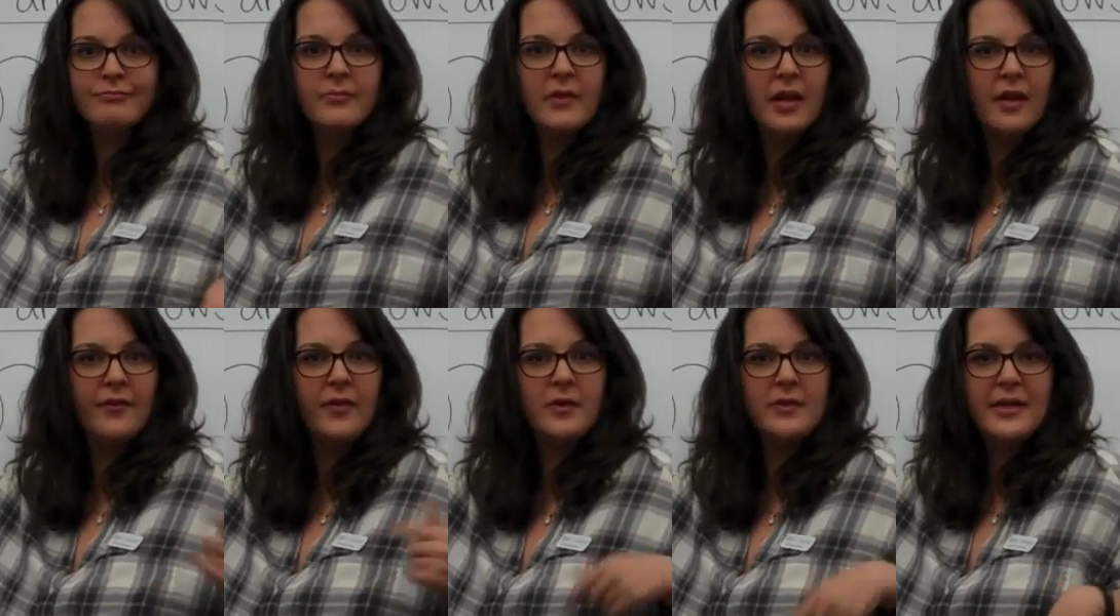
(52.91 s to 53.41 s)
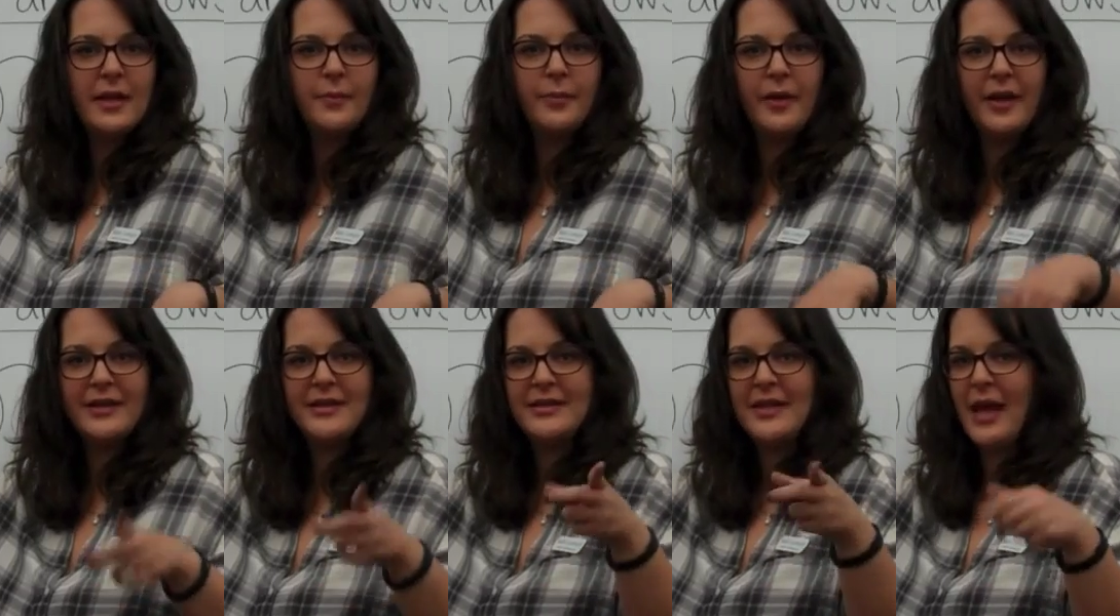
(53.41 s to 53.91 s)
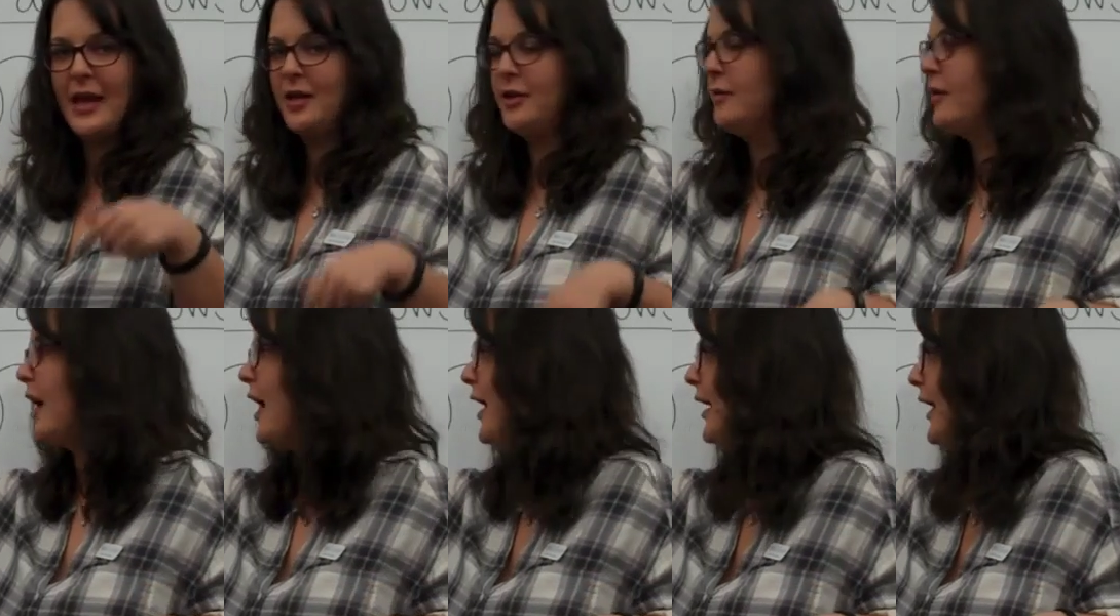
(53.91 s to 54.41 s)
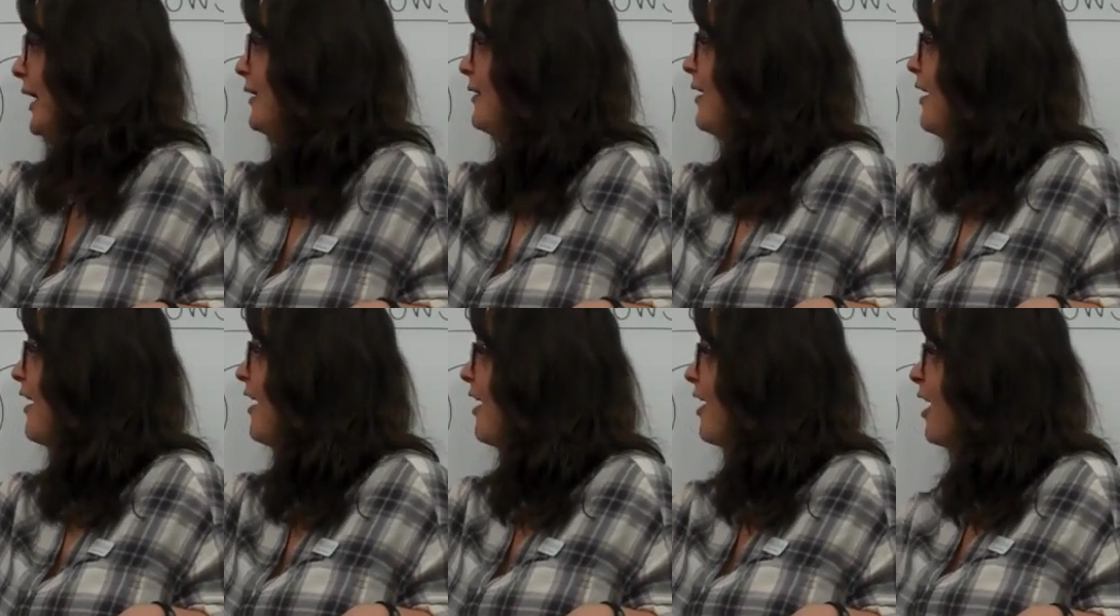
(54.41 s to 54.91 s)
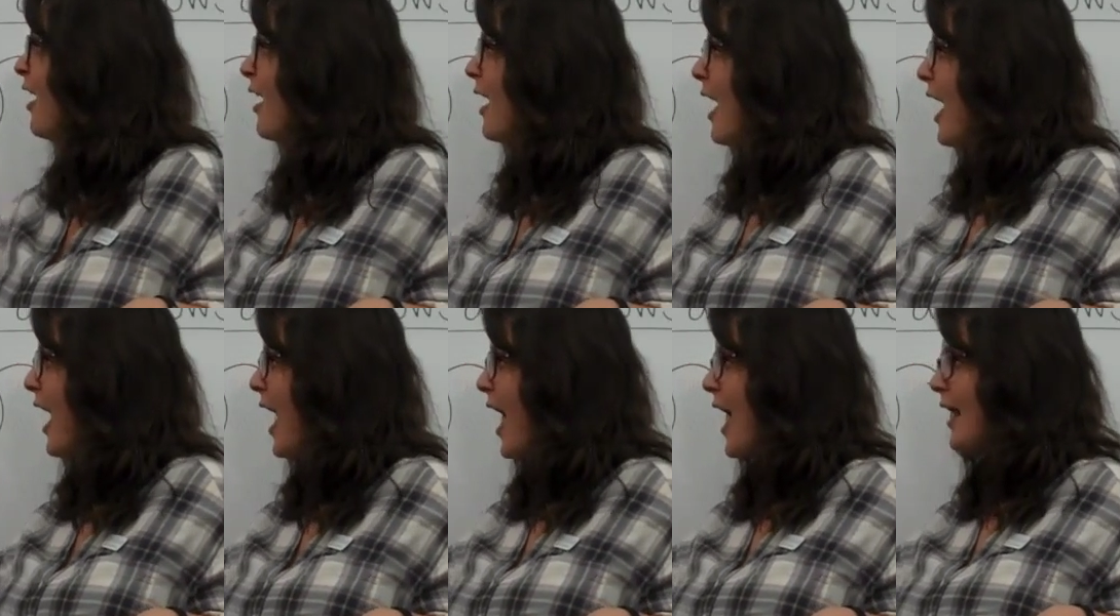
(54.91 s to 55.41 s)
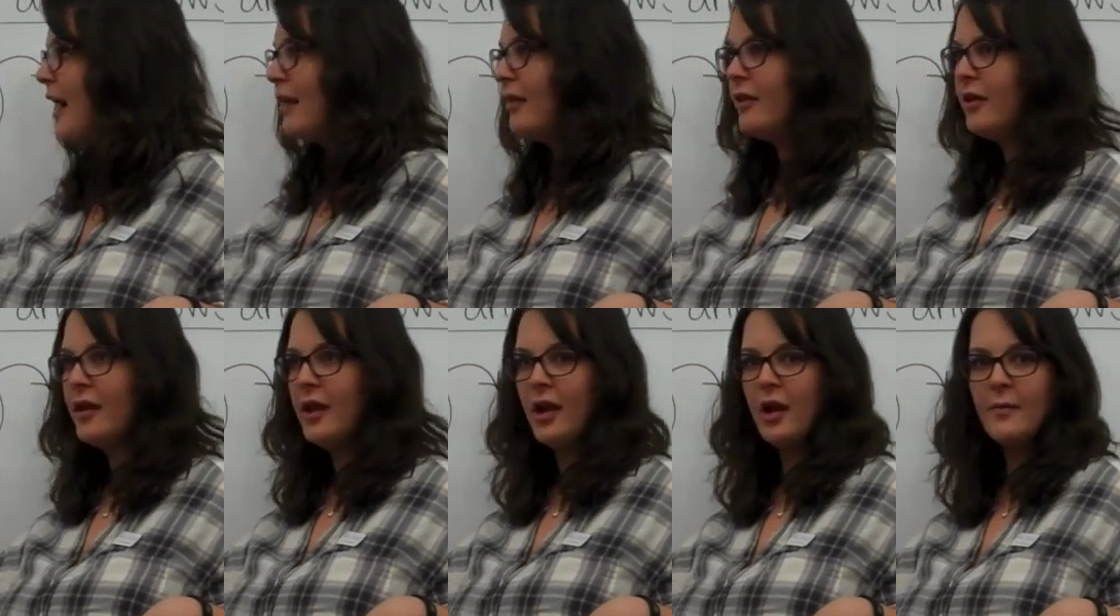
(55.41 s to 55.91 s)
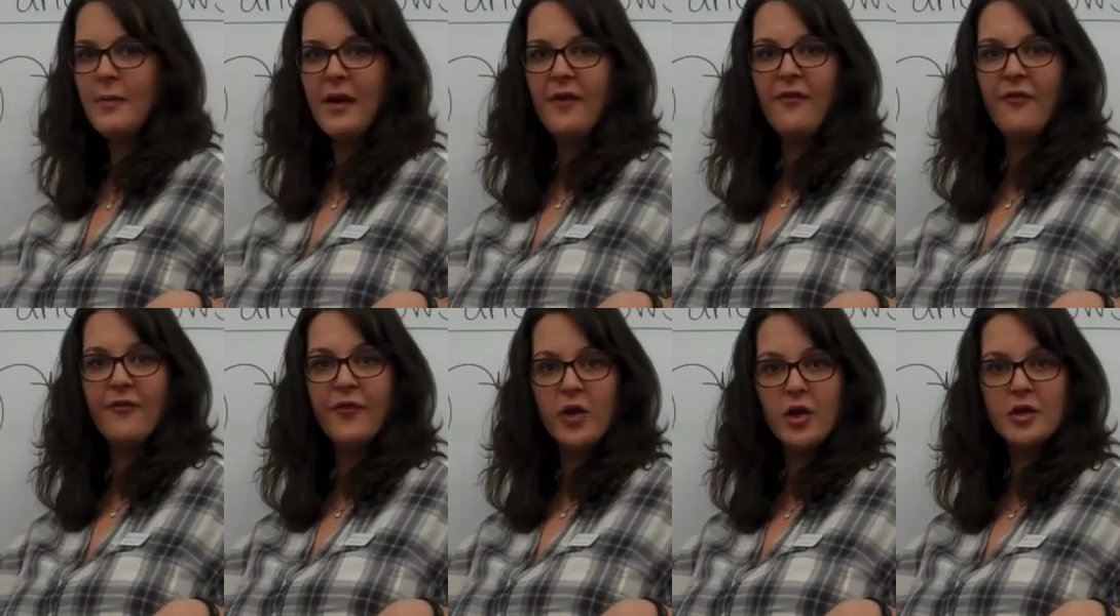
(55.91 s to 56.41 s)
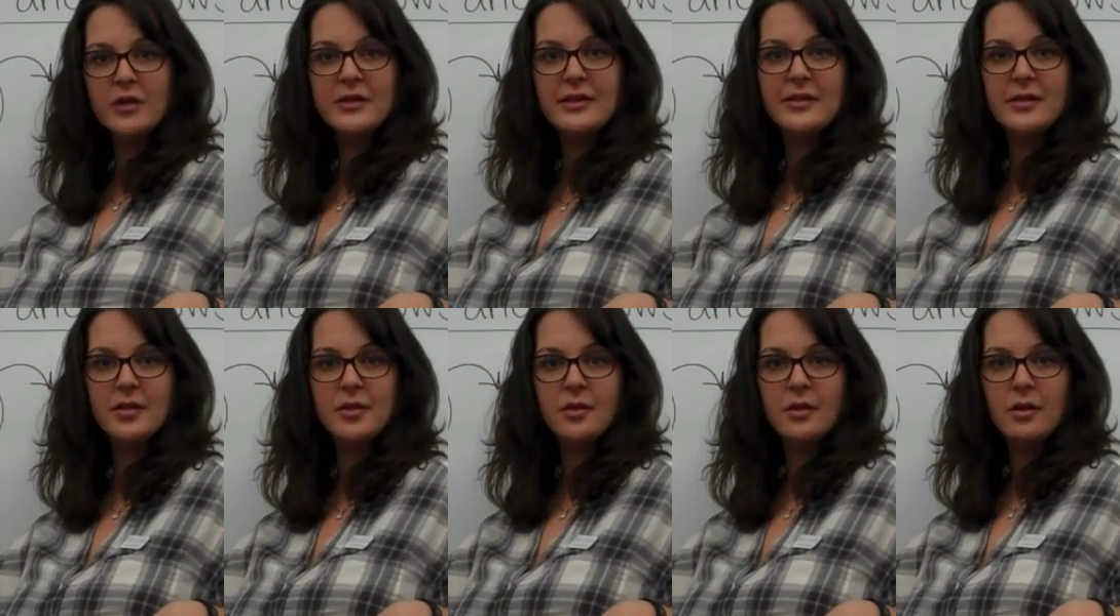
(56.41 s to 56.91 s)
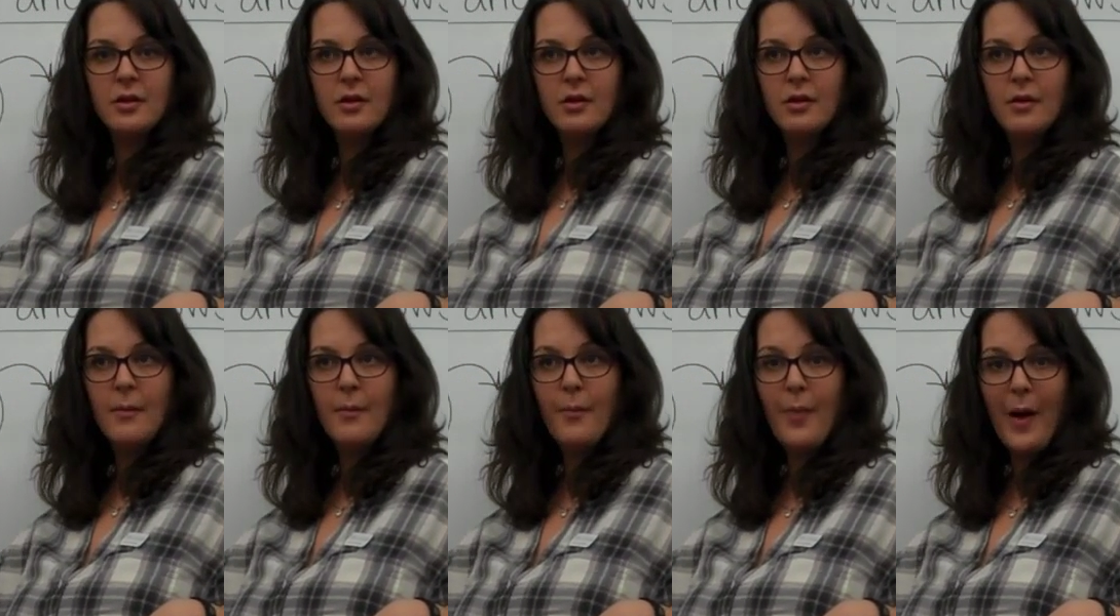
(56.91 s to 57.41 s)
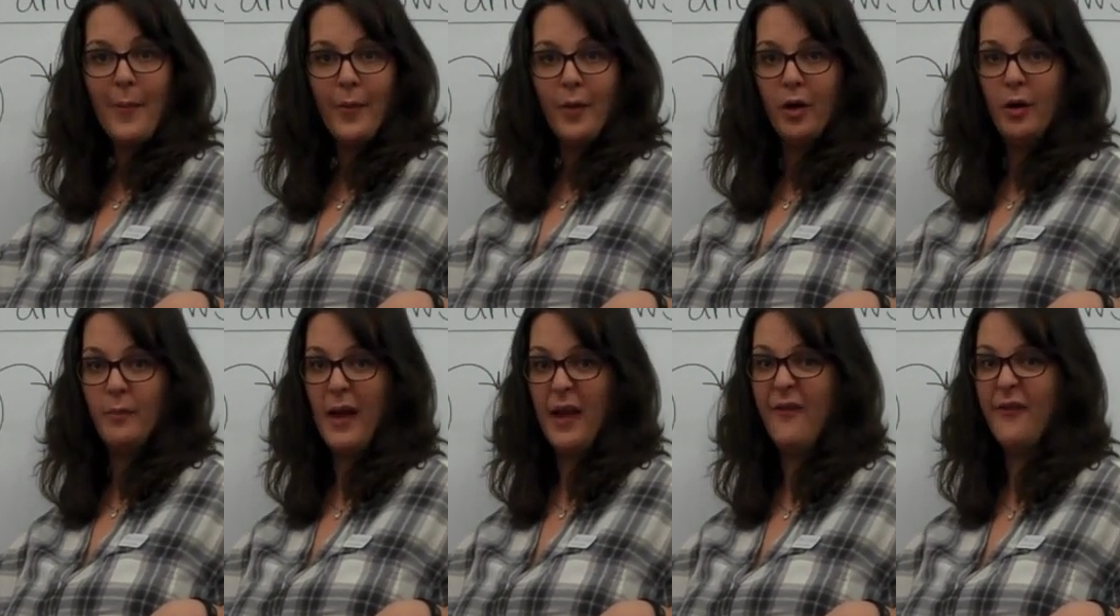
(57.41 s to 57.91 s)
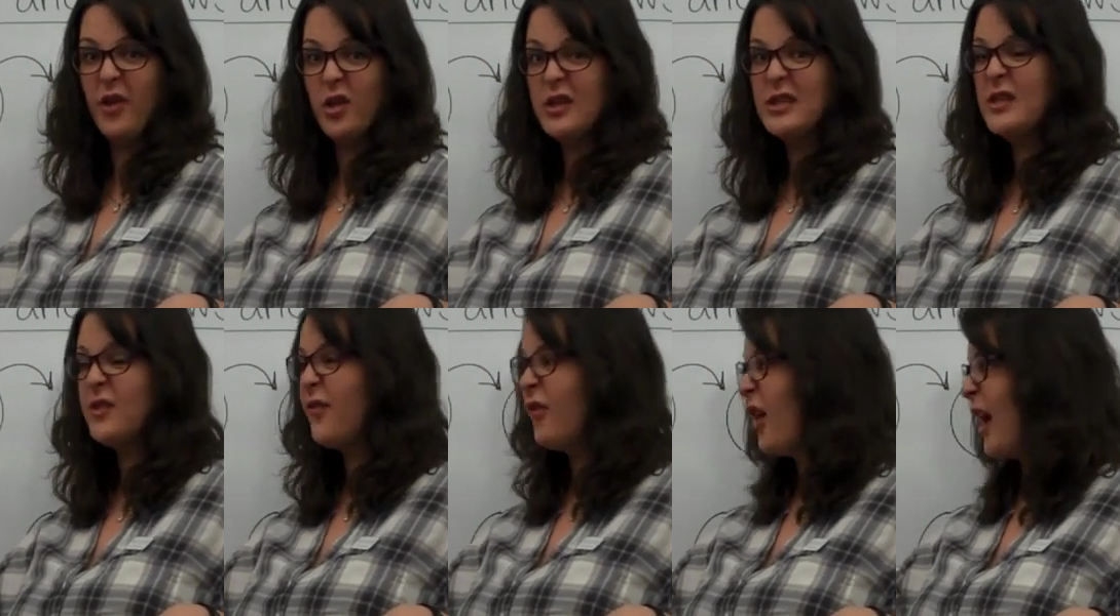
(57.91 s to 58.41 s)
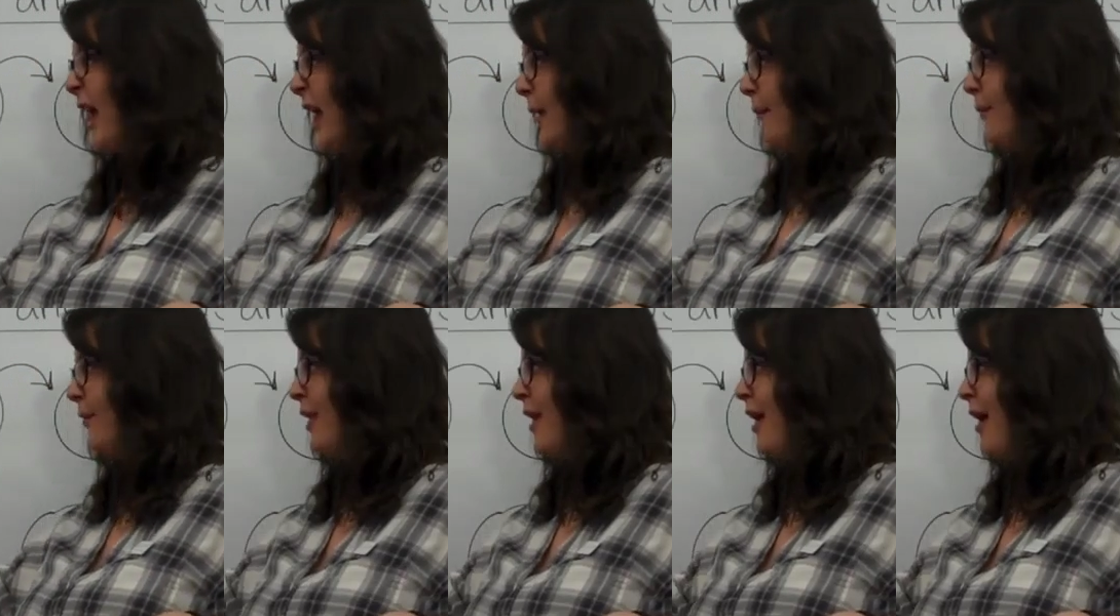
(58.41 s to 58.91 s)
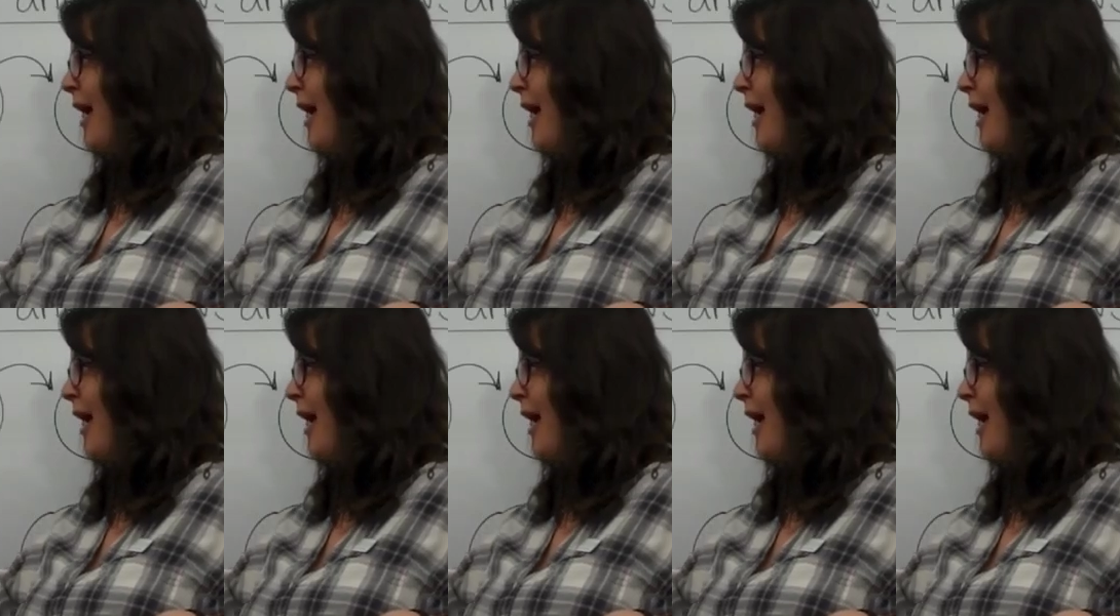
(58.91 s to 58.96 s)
If you said plus 10, you got it. And I look here at my first bubble, my first frame,